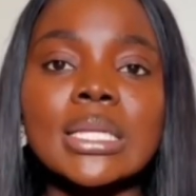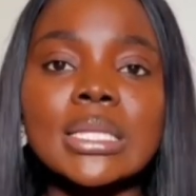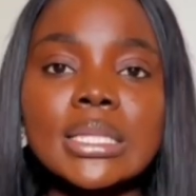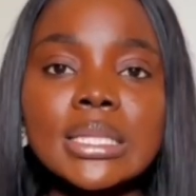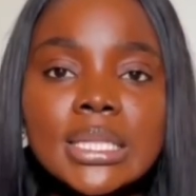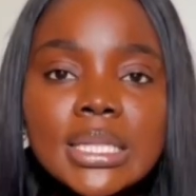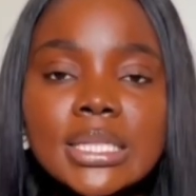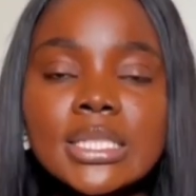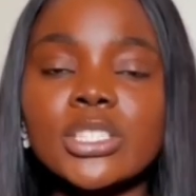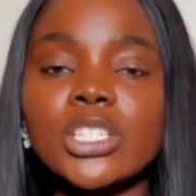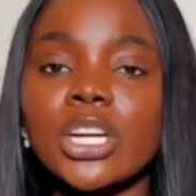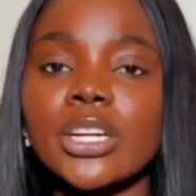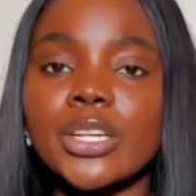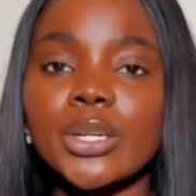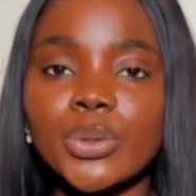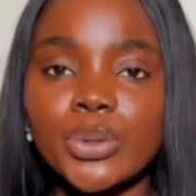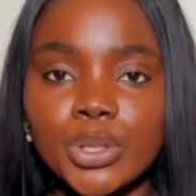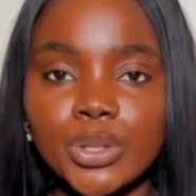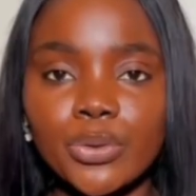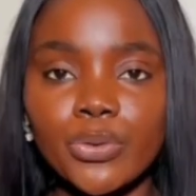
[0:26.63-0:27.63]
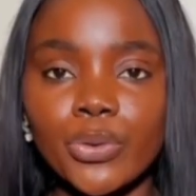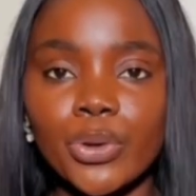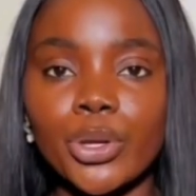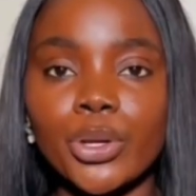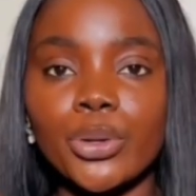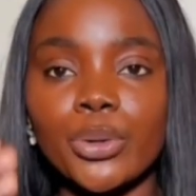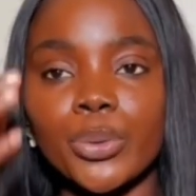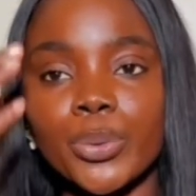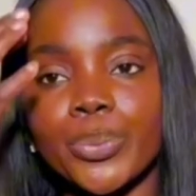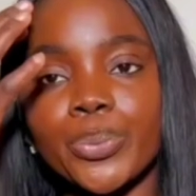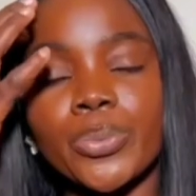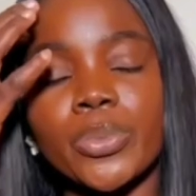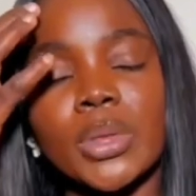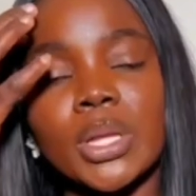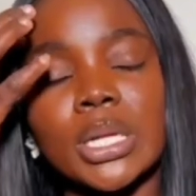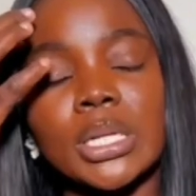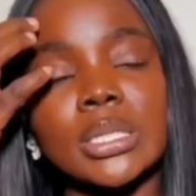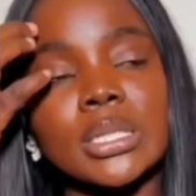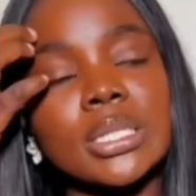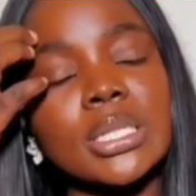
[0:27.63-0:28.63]
this channel is for you.
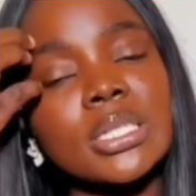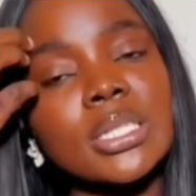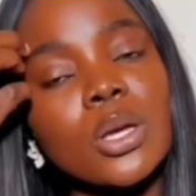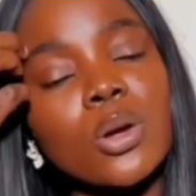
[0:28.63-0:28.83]
This is